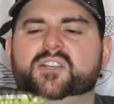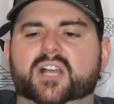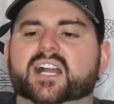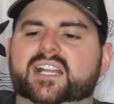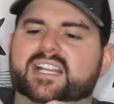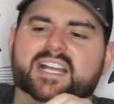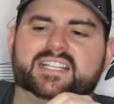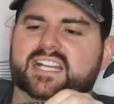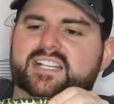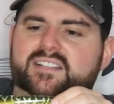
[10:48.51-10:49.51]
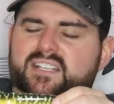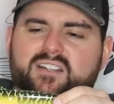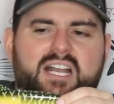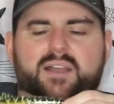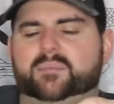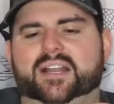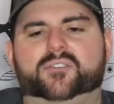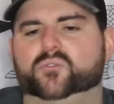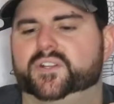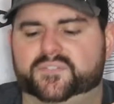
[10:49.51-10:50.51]
I got it at the end of the year. I
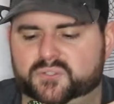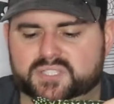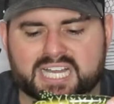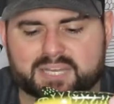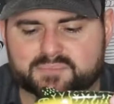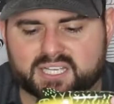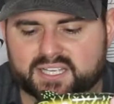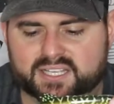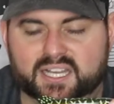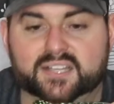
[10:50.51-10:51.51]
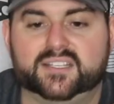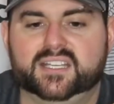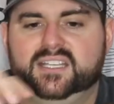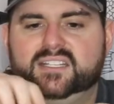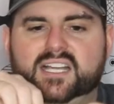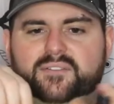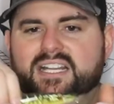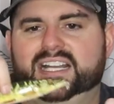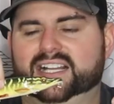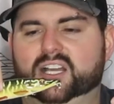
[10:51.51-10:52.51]
threw it a few times. I haven't
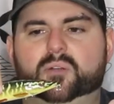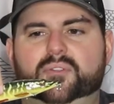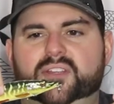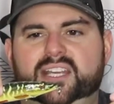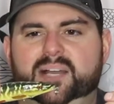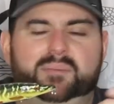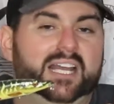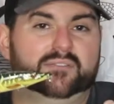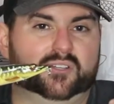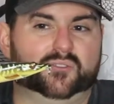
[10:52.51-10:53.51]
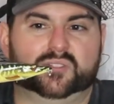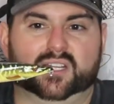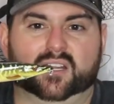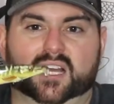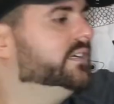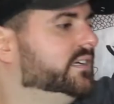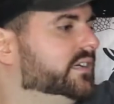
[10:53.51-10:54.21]
had any luck with it yet, but I haven't used it a lot.